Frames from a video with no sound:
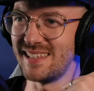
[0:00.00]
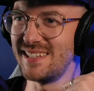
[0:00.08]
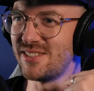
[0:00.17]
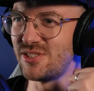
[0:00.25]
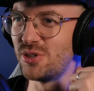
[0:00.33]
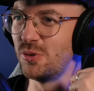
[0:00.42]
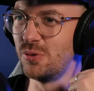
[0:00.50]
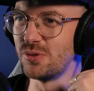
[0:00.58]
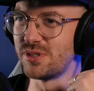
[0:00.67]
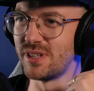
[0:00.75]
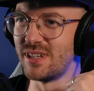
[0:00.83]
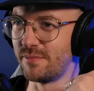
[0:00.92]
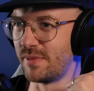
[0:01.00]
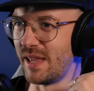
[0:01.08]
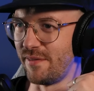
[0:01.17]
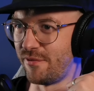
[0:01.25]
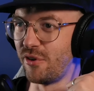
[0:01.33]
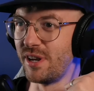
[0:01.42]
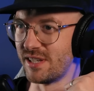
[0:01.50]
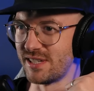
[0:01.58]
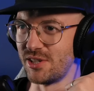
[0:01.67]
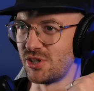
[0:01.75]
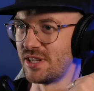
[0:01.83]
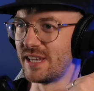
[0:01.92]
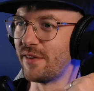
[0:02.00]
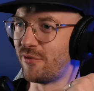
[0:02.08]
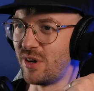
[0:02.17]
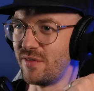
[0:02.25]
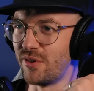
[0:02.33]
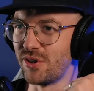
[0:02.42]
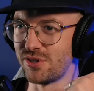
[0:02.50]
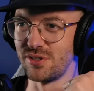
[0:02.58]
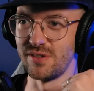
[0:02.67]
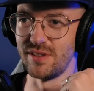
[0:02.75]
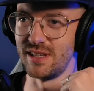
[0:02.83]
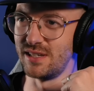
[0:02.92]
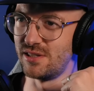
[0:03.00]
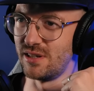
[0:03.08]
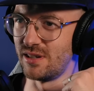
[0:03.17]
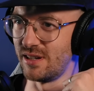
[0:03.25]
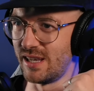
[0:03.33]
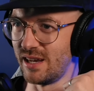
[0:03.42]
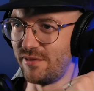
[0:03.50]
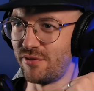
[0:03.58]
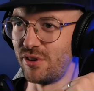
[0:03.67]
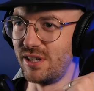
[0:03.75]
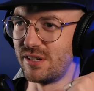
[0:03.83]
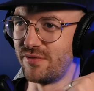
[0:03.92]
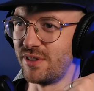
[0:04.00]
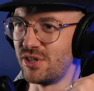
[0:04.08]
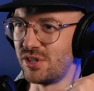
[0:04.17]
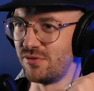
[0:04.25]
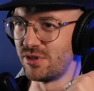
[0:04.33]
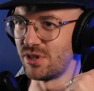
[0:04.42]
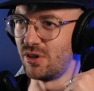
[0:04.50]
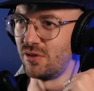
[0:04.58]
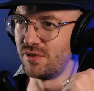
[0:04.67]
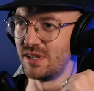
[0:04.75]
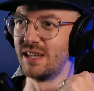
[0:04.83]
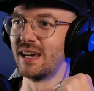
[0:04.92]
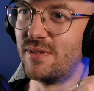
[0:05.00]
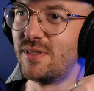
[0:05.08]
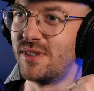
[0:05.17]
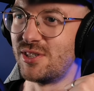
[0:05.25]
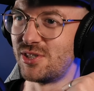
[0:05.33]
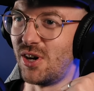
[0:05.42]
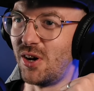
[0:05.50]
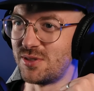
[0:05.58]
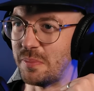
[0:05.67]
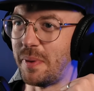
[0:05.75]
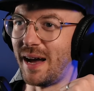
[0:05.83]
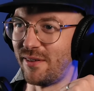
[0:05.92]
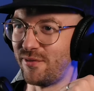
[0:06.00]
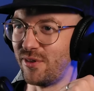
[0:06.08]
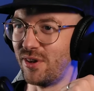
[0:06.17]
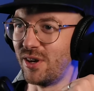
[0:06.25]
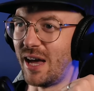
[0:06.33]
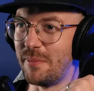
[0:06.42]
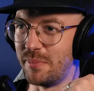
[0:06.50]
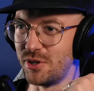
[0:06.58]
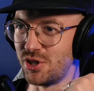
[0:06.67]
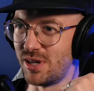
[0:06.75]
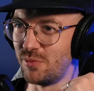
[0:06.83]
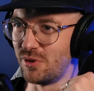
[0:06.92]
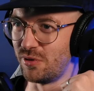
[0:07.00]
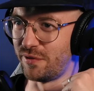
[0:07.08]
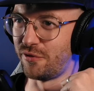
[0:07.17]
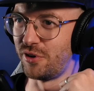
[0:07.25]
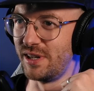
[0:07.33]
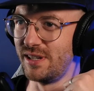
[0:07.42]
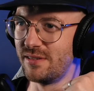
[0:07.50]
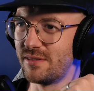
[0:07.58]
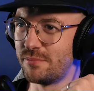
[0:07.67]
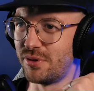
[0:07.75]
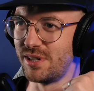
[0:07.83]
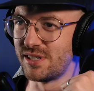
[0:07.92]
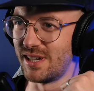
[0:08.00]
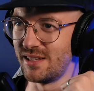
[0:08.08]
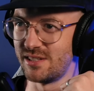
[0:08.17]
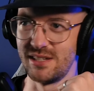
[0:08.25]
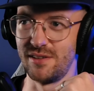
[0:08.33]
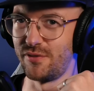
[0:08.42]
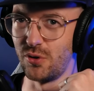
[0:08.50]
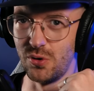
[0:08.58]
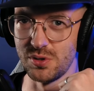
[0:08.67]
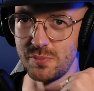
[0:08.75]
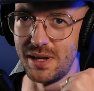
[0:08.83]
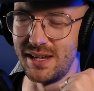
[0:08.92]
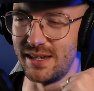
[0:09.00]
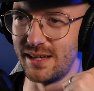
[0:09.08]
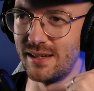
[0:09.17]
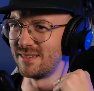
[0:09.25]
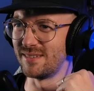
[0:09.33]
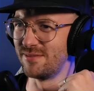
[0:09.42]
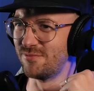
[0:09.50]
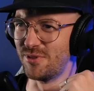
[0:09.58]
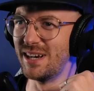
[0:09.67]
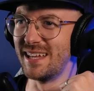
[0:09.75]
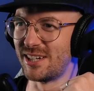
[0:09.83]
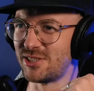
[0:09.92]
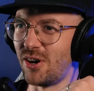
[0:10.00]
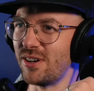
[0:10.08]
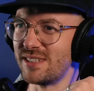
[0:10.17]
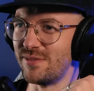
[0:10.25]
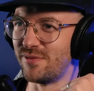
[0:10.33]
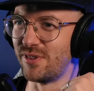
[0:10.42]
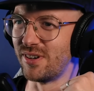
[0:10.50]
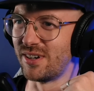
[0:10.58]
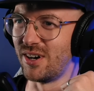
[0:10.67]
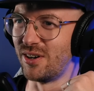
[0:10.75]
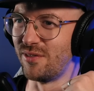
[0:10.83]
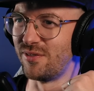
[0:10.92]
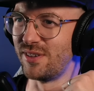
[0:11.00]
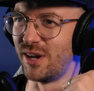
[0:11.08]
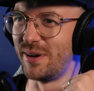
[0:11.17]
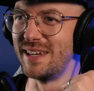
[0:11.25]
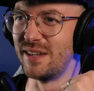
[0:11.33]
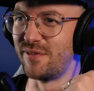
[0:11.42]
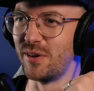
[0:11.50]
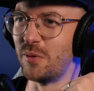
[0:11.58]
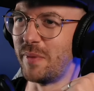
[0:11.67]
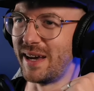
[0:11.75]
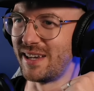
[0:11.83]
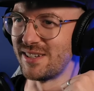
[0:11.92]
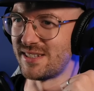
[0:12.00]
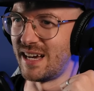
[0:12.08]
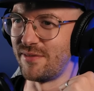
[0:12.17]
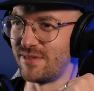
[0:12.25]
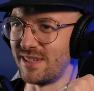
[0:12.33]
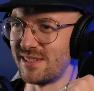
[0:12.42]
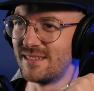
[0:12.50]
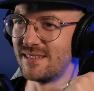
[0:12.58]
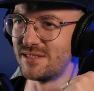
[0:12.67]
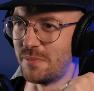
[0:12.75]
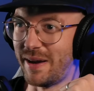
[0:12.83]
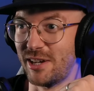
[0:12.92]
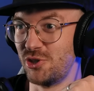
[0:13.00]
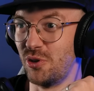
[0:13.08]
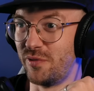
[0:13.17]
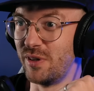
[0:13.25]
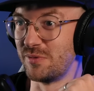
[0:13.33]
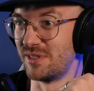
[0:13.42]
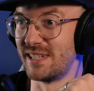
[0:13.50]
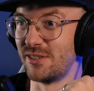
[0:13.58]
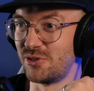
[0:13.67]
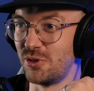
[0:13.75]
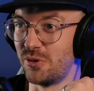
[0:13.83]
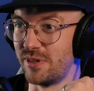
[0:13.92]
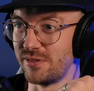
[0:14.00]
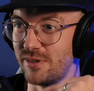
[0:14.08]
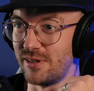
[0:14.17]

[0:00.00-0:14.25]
are tools that they're free, essentially. You can get free versions of these. You can get a free DaVinci Resolve. You can get the starter pack for Embergen with all the free presets, and of course Blender. Really exciting for kind of, you know, indie filmmakers to have this to make short films and tell stories, right?